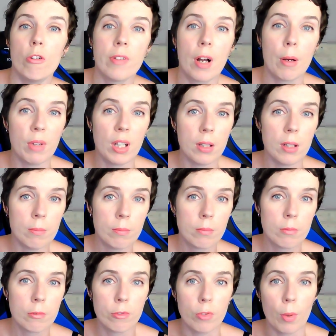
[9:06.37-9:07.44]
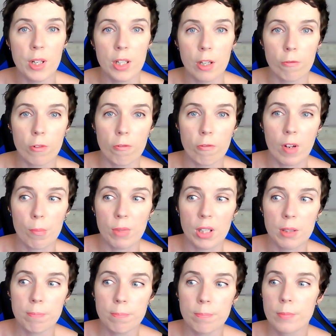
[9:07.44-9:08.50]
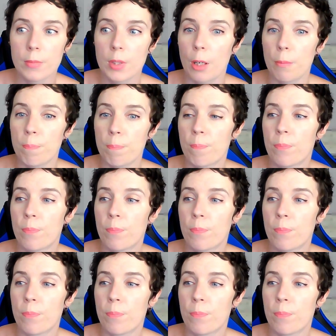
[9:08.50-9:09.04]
family from a different family. Okay,